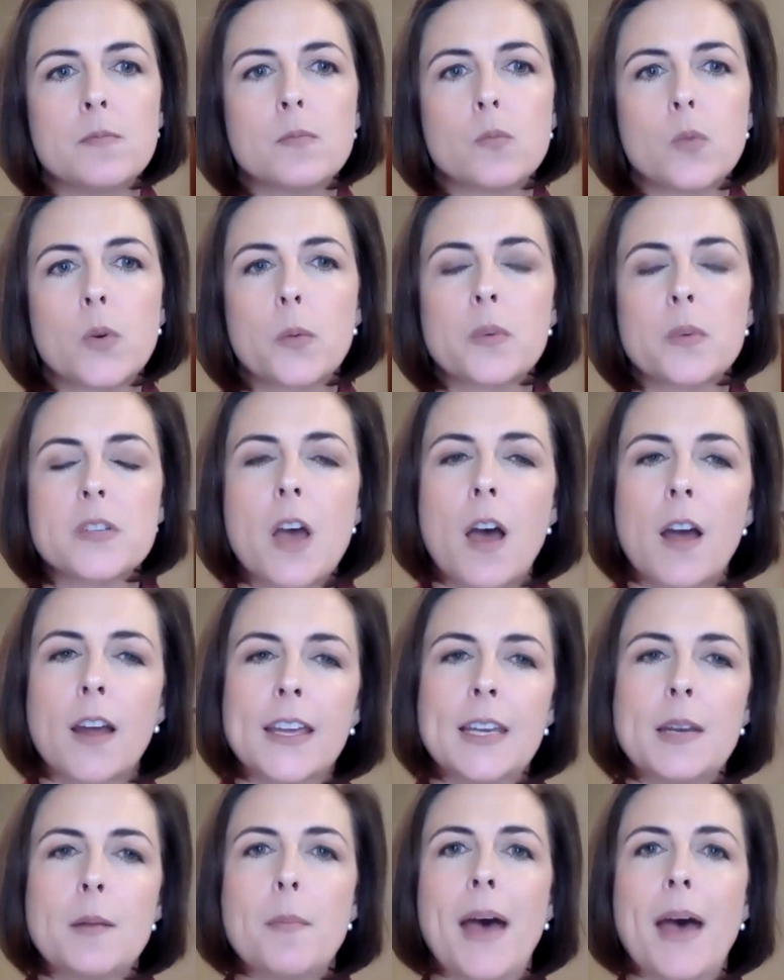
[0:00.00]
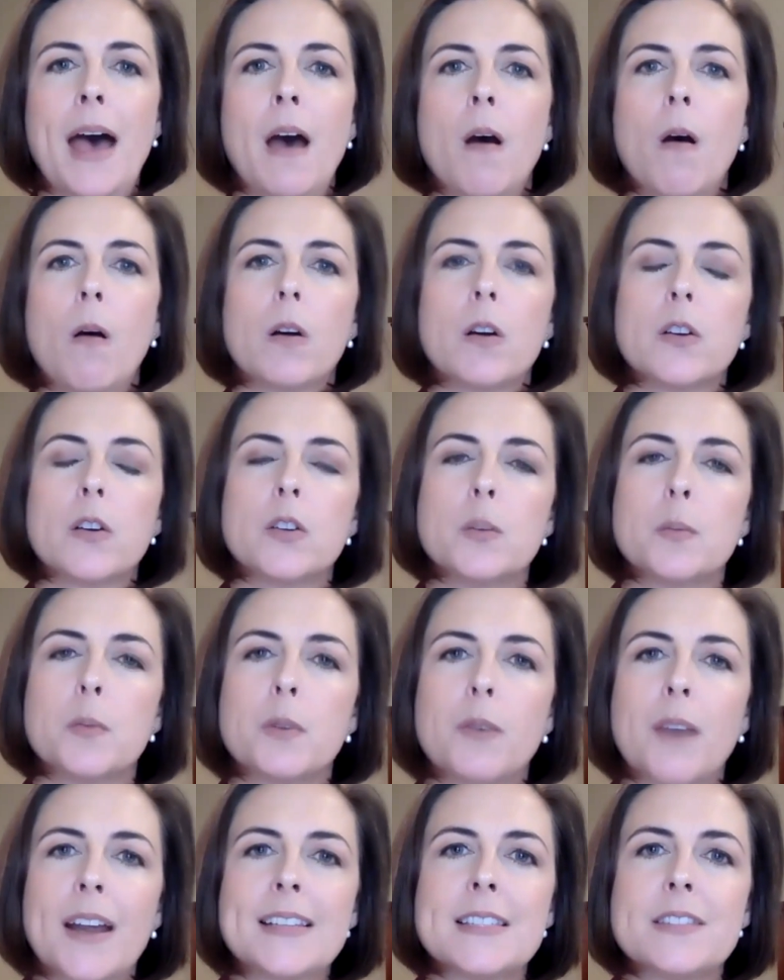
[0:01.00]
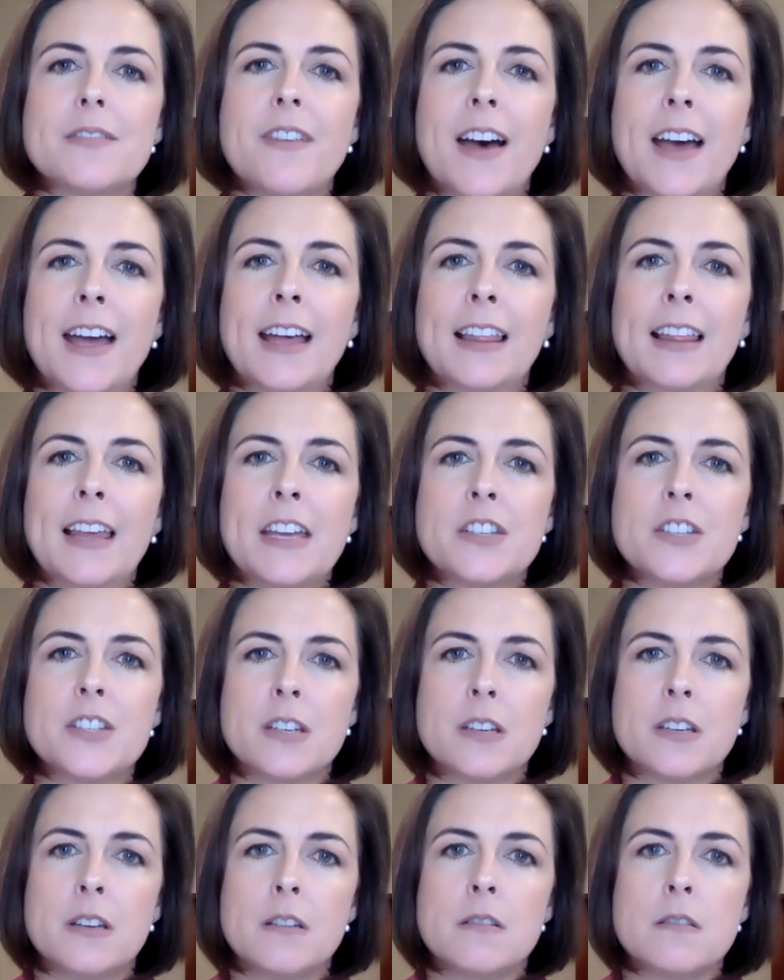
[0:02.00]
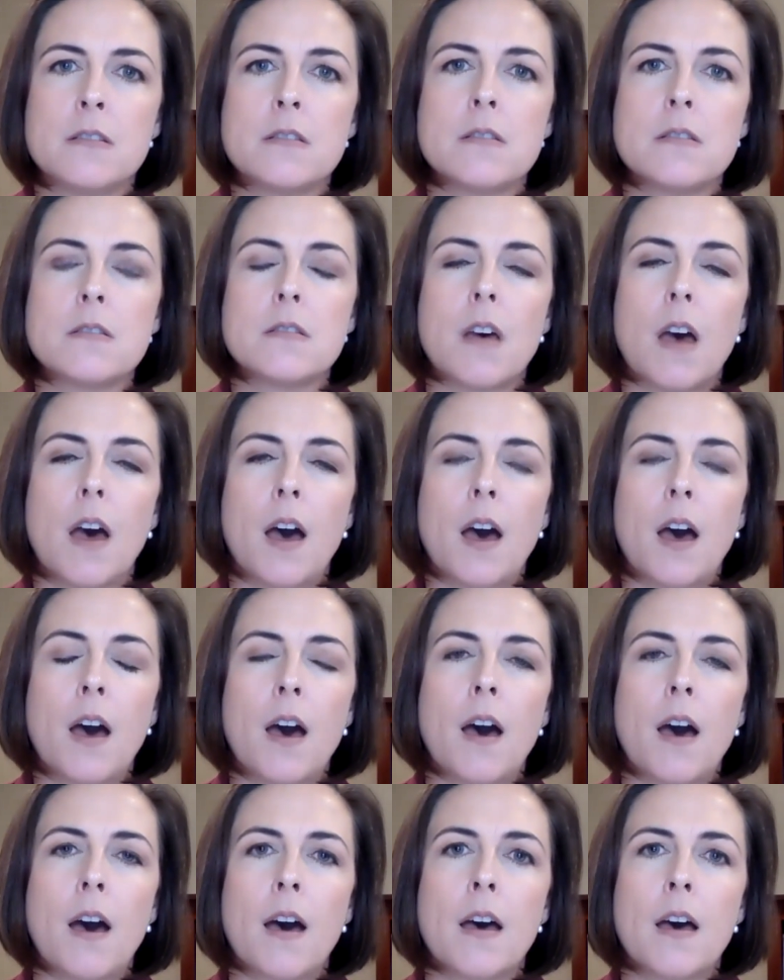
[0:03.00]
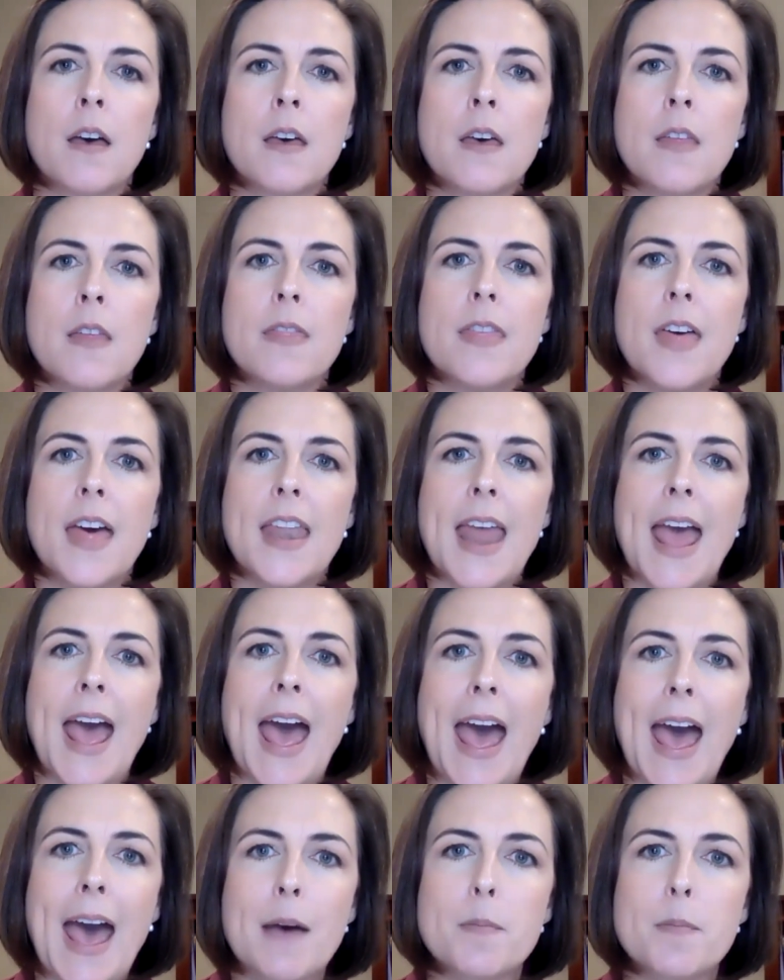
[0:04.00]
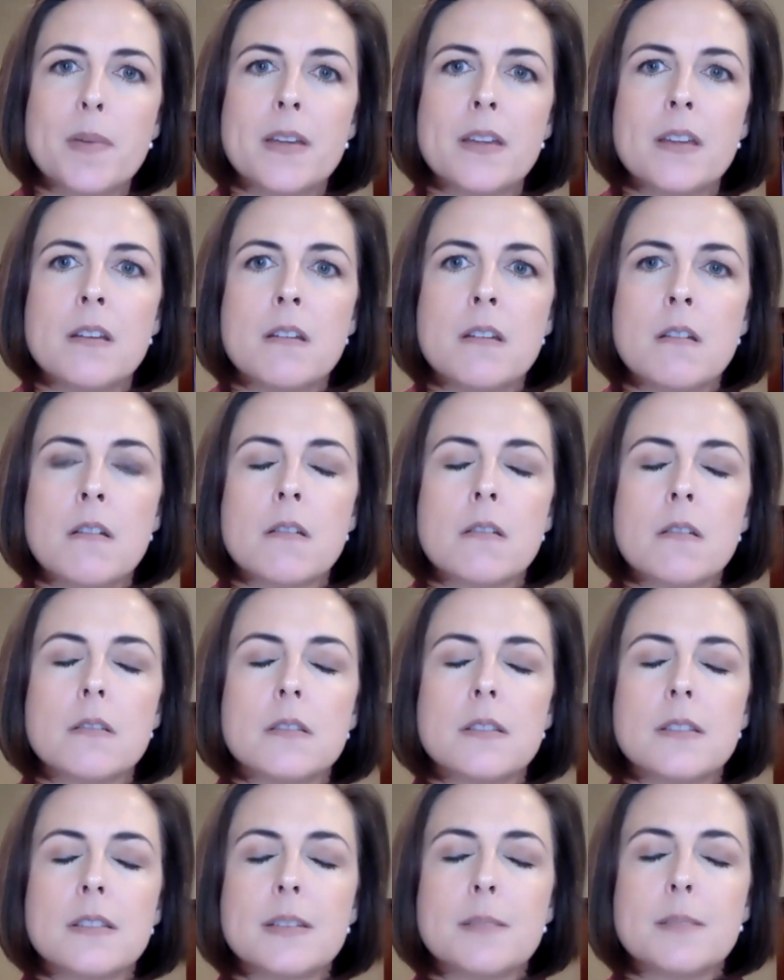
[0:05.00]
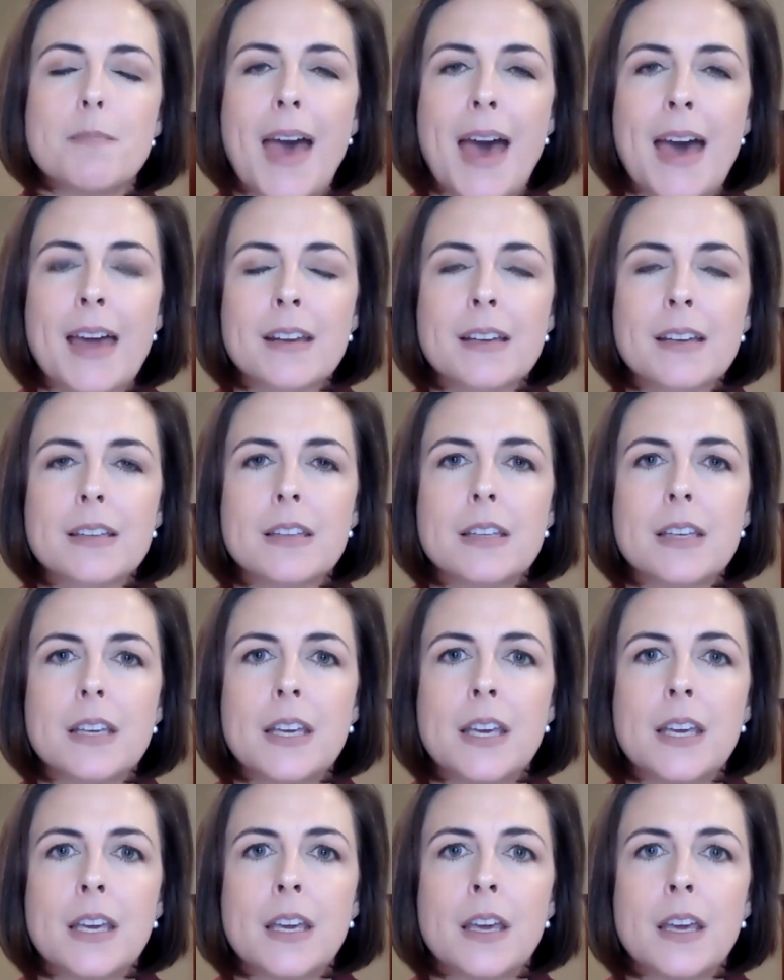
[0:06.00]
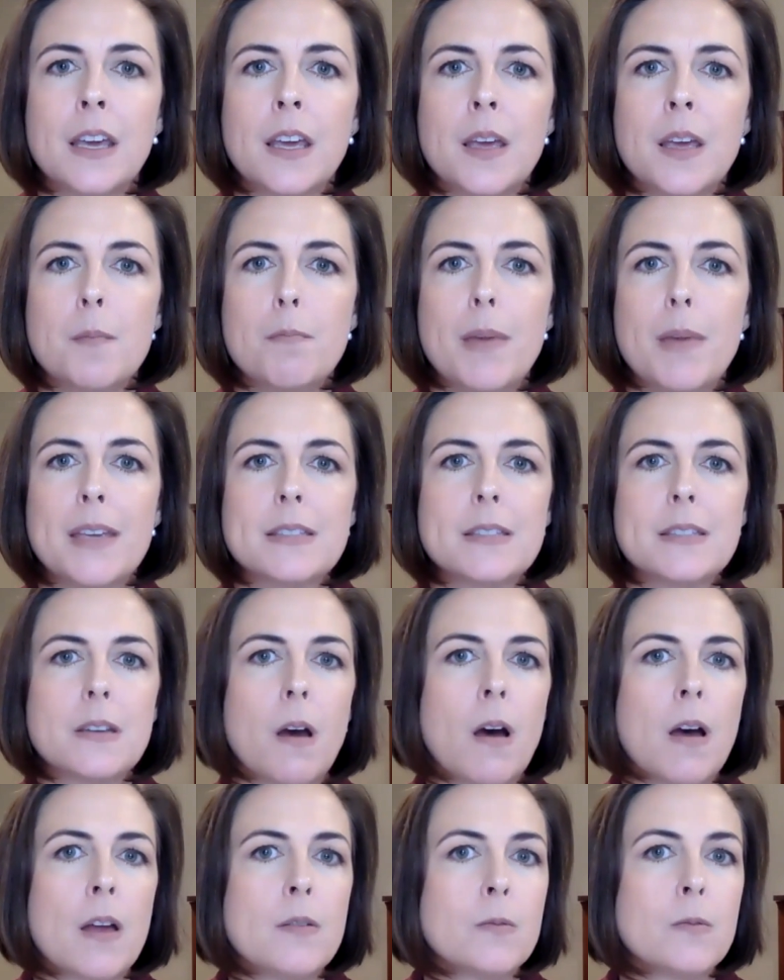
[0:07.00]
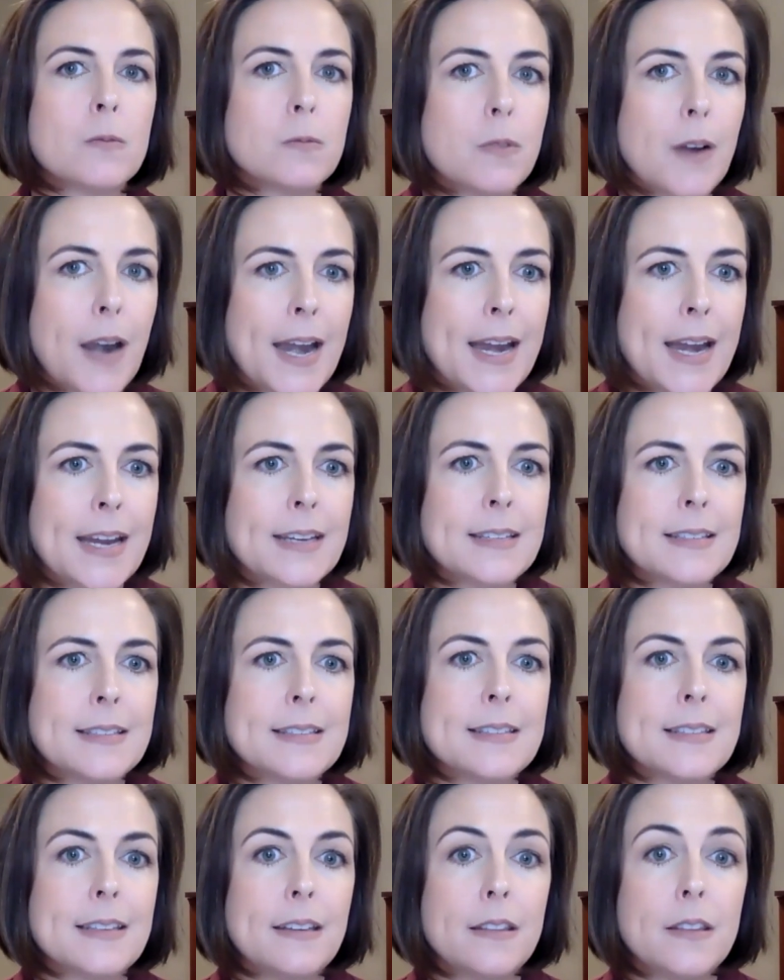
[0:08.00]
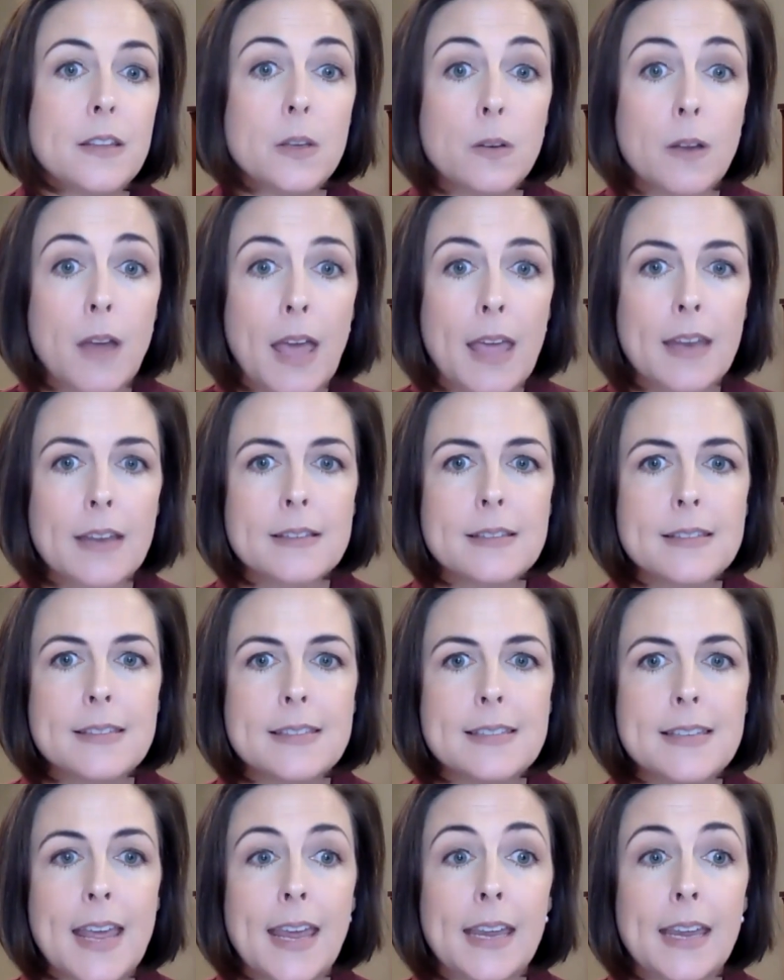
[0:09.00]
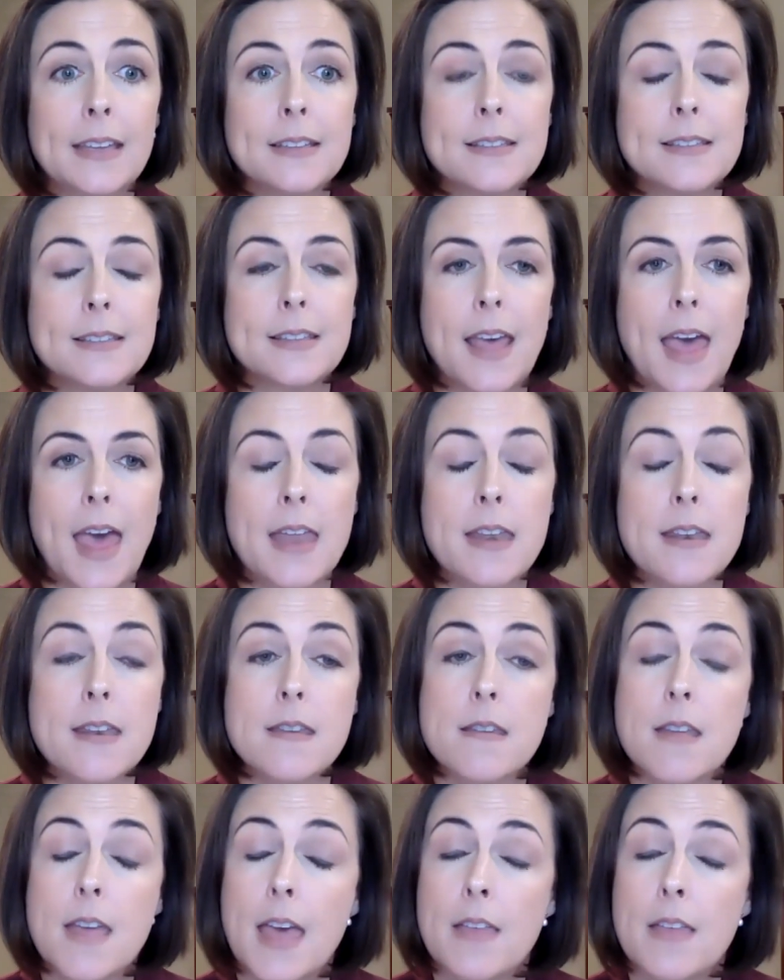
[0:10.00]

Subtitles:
We were talking about human rights violations that happen systematically based on race in the United States, and